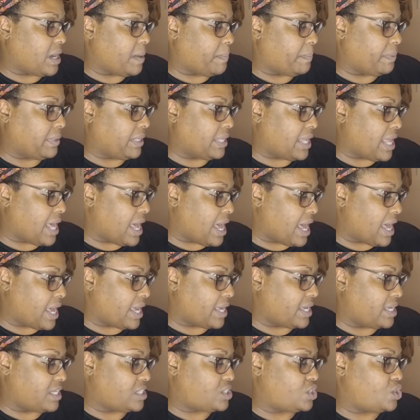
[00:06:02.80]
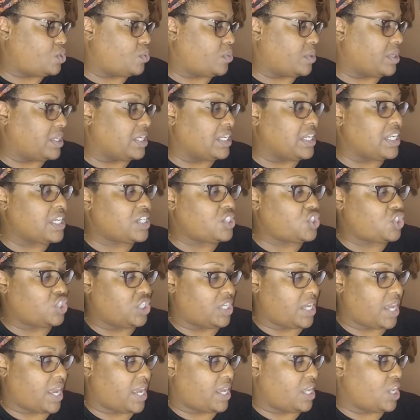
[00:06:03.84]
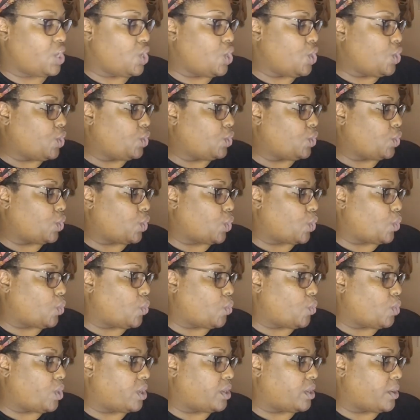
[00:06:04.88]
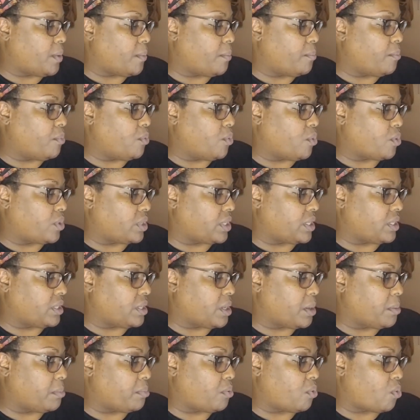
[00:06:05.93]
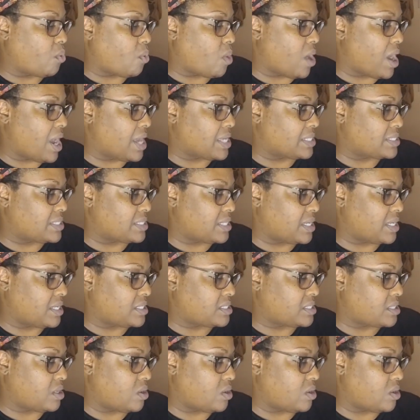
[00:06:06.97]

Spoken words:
apply to initiate your onboarding process.